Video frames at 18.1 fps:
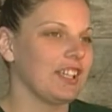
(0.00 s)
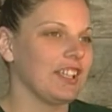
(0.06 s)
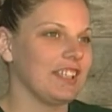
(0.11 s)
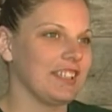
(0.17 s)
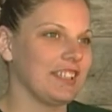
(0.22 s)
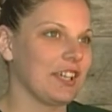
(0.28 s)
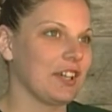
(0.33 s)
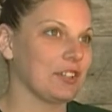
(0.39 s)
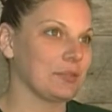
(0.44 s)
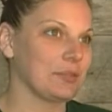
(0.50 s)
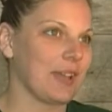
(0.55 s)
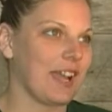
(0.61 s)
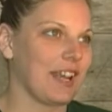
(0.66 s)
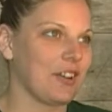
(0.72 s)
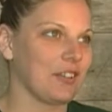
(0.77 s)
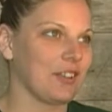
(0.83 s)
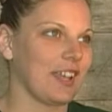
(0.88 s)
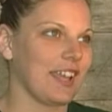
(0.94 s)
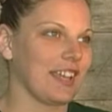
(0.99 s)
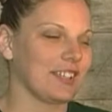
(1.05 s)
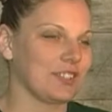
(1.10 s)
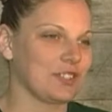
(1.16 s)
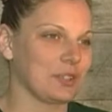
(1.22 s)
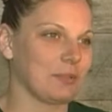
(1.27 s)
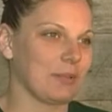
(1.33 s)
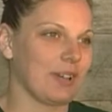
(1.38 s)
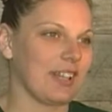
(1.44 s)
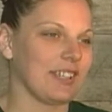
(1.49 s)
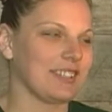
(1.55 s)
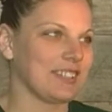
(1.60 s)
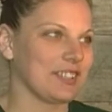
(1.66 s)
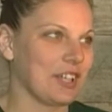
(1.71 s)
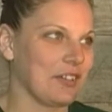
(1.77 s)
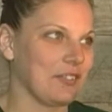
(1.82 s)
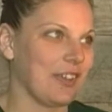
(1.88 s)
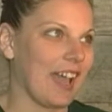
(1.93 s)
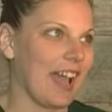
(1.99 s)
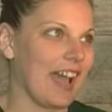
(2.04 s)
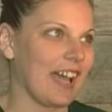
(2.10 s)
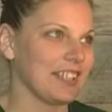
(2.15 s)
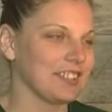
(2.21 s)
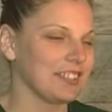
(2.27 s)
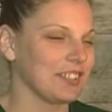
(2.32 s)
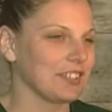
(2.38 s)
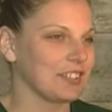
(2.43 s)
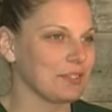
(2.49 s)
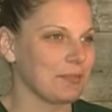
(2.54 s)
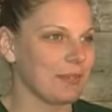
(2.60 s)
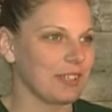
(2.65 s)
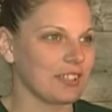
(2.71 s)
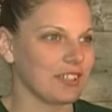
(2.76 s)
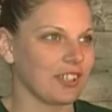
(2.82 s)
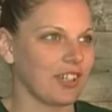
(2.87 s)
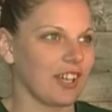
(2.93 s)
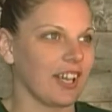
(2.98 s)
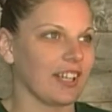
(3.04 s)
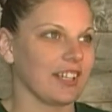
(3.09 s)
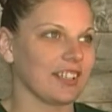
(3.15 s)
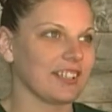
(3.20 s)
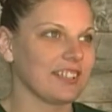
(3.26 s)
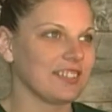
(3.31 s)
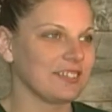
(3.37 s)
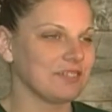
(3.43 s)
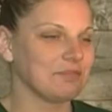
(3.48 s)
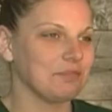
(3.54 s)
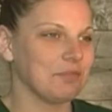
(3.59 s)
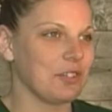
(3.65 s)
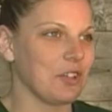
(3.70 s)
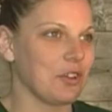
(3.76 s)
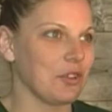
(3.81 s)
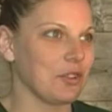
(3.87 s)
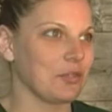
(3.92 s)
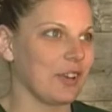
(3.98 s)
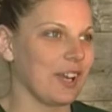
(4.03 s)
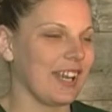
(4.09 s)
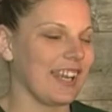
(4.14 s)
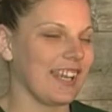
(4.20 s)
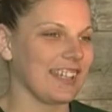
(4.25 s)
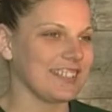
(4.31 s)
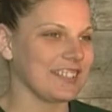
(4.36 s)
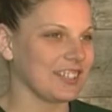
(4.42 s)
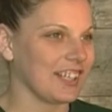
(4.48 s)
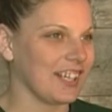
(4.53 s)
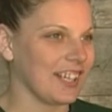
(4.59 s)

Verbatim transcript: he tells me I know the answer, but I still have to ask just to make sure I know the right answer.